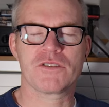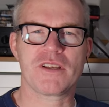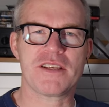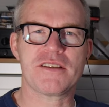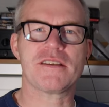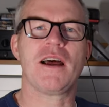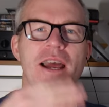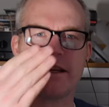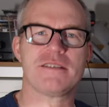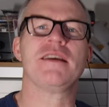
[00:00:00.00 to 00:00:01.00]
So this is like
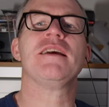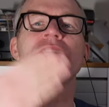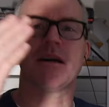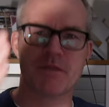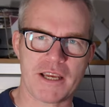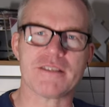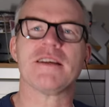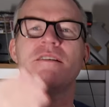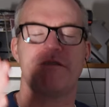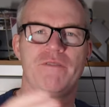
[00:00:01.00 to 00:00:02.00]
18 times
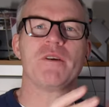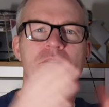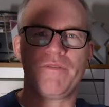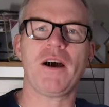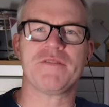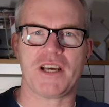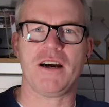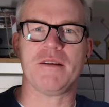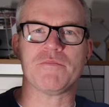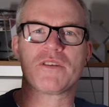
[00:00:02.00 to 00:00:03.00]
18, 5
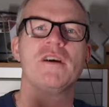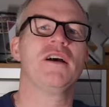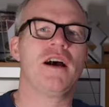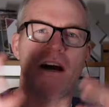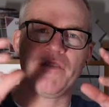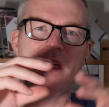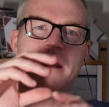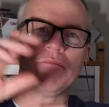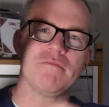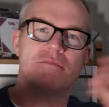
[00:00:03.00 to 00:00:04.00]
times, and
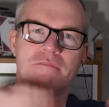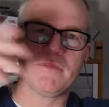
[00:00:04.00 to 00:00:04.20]
then